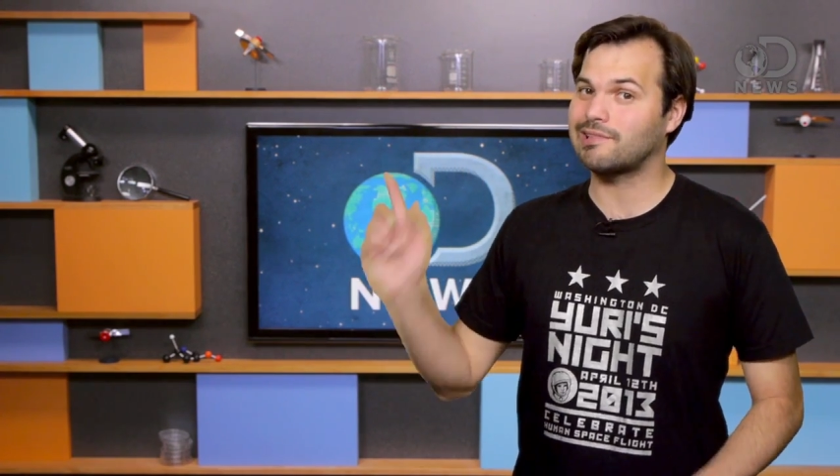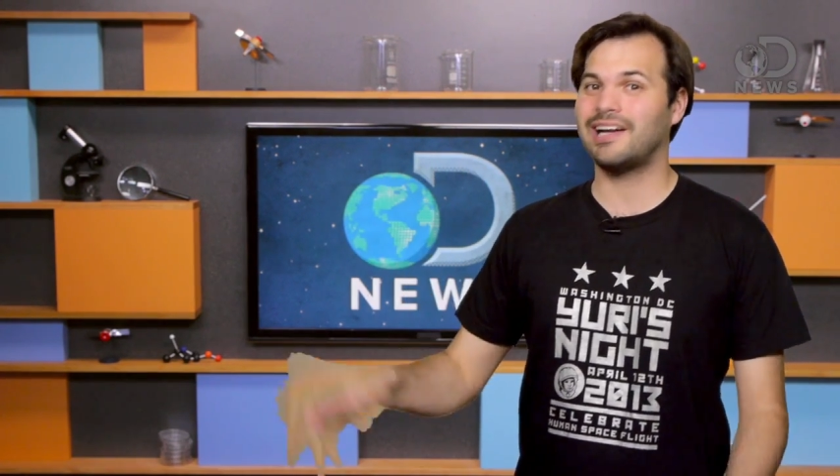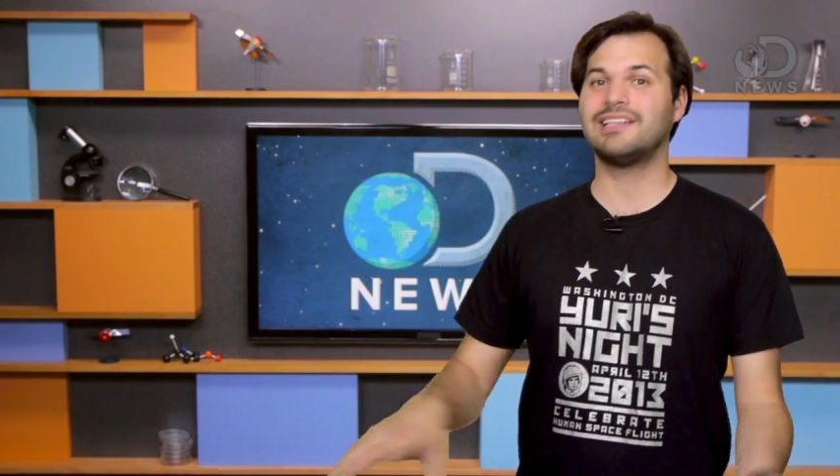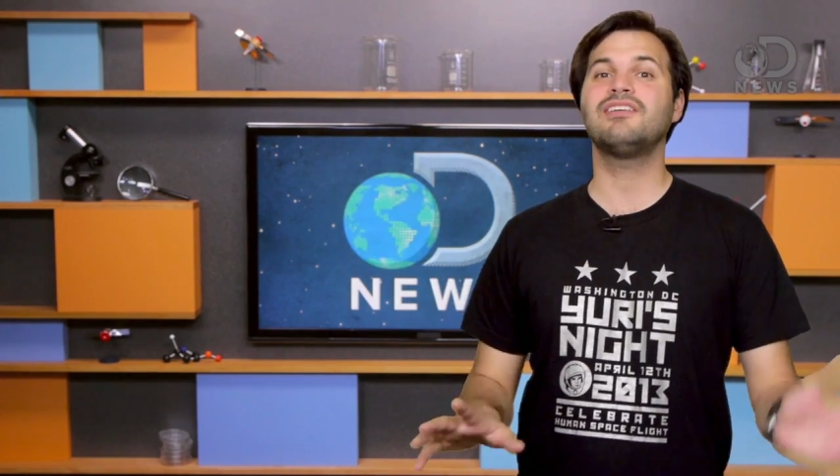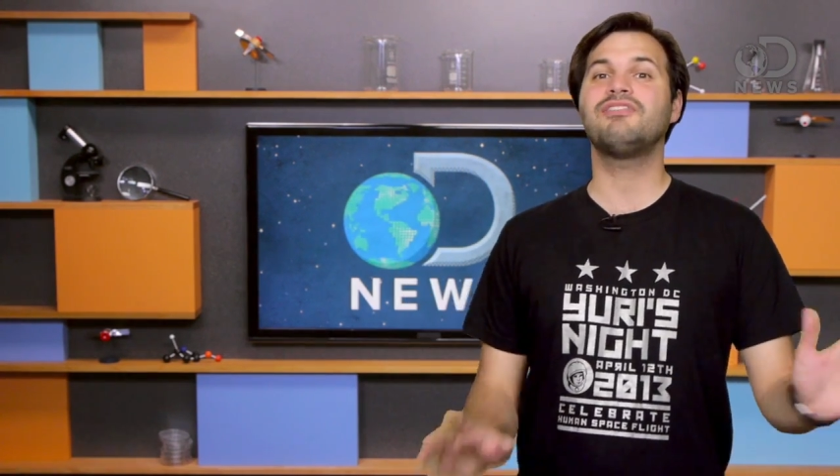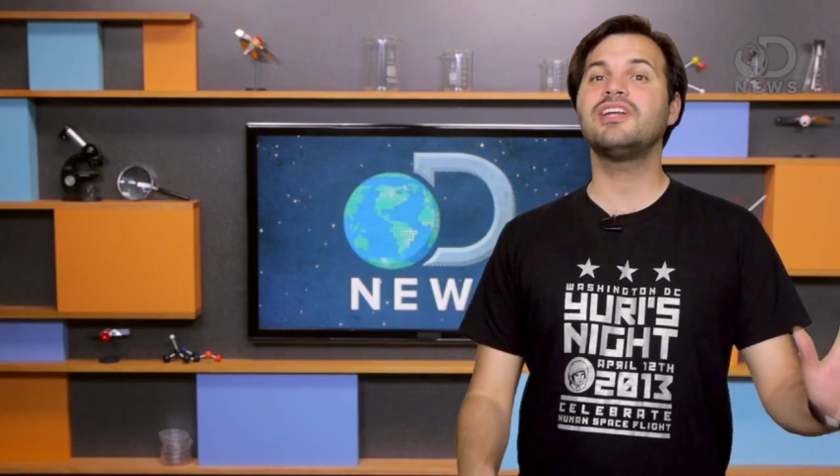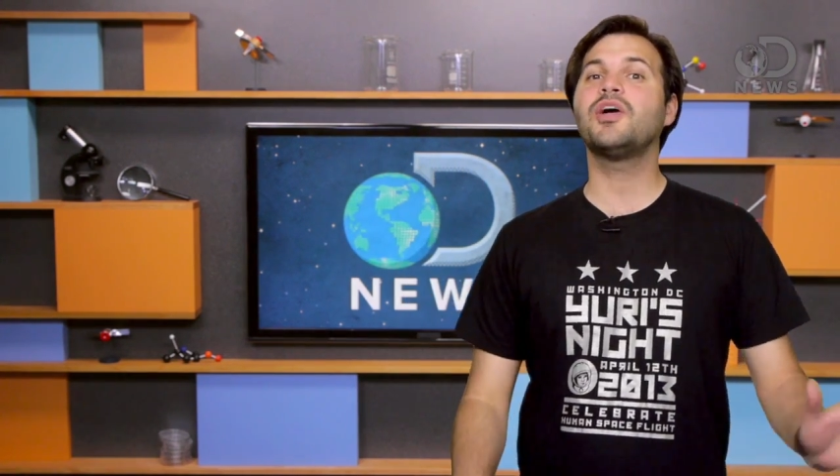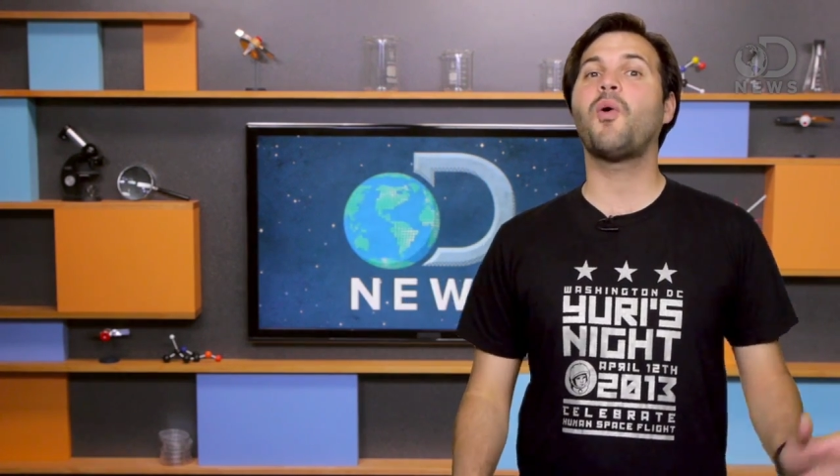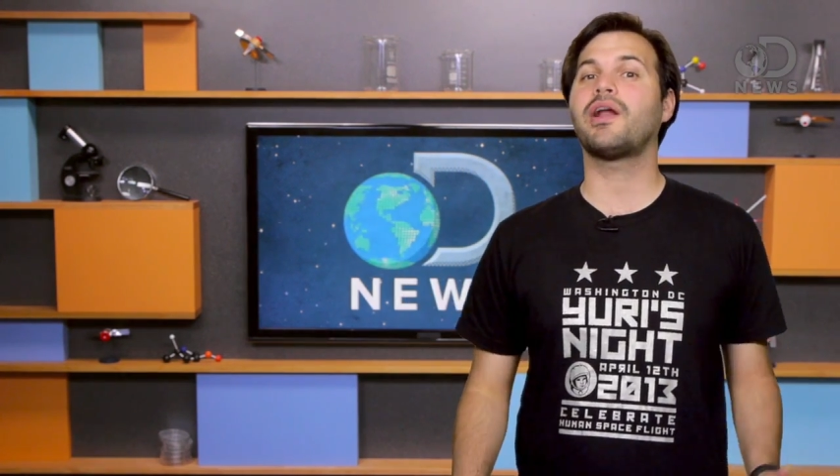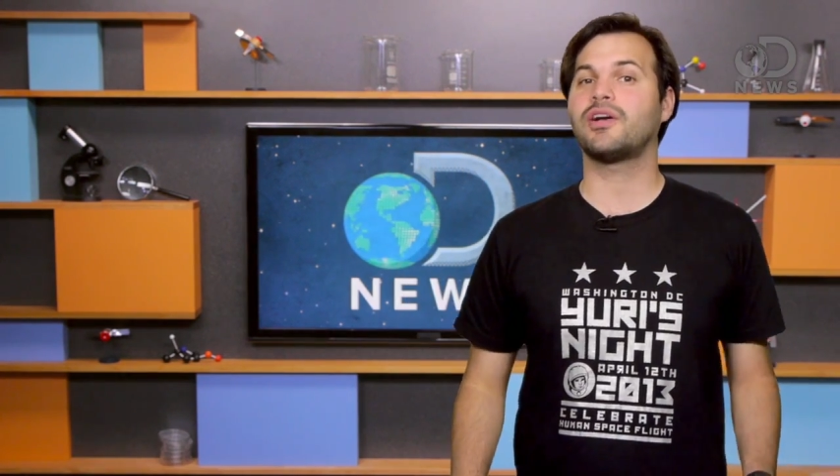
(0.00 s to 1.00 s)
I did a
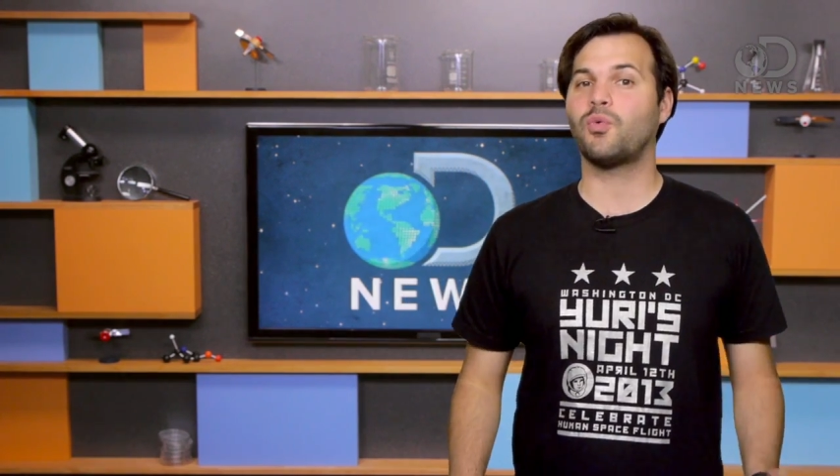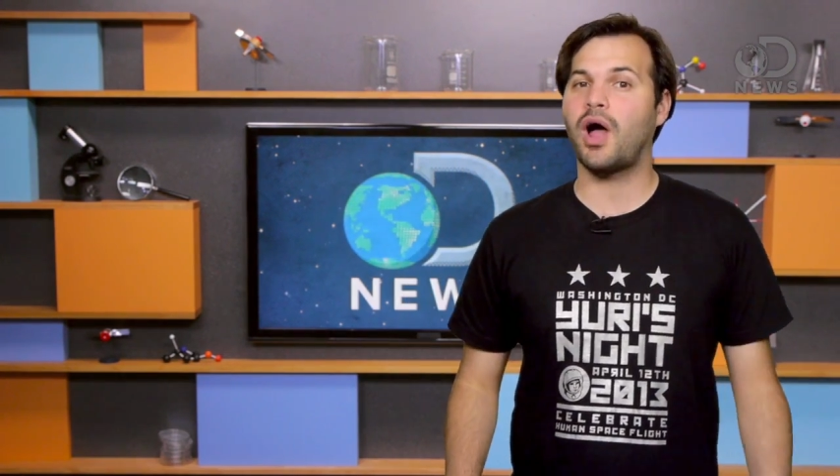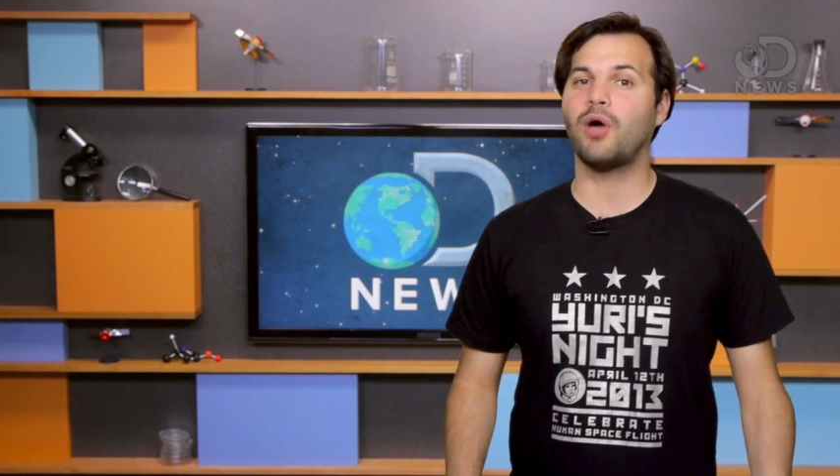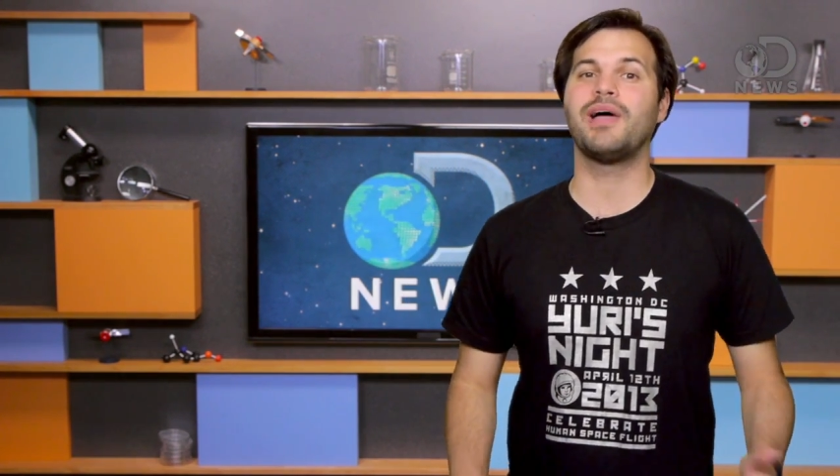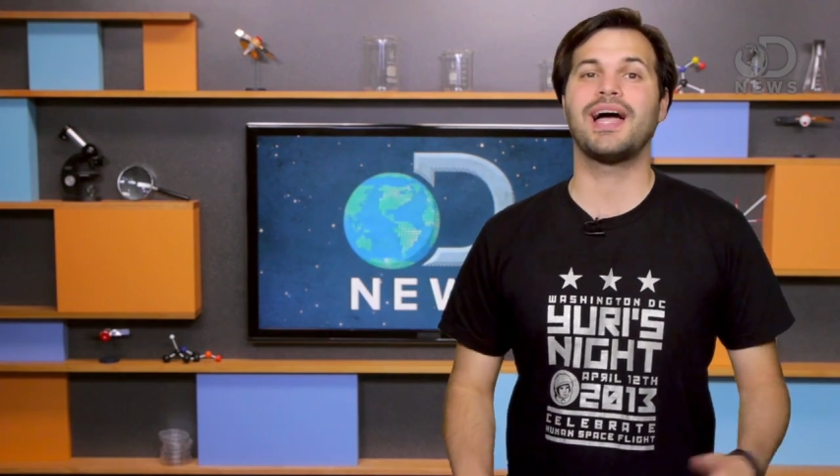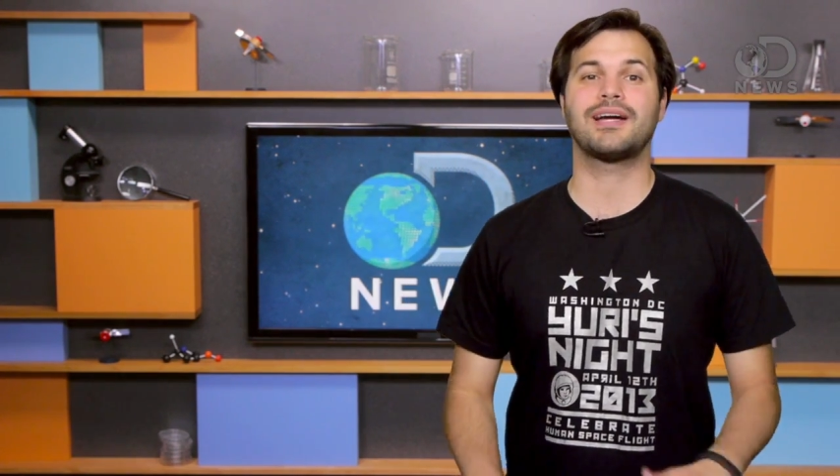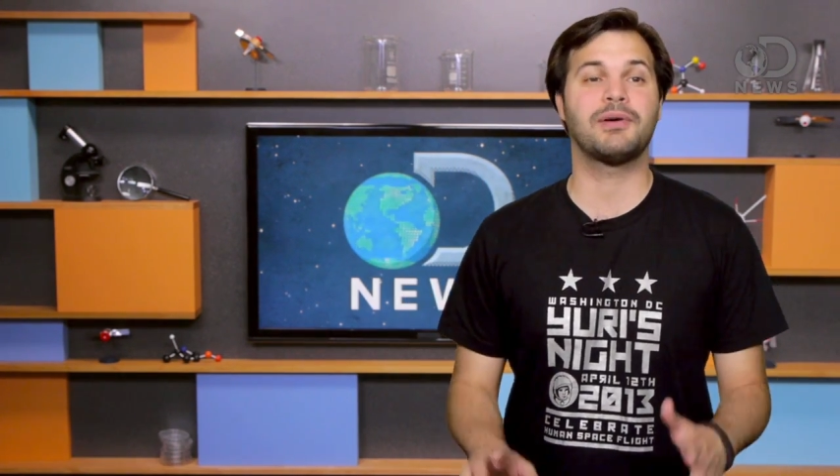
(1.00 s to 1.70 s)
video on it a while back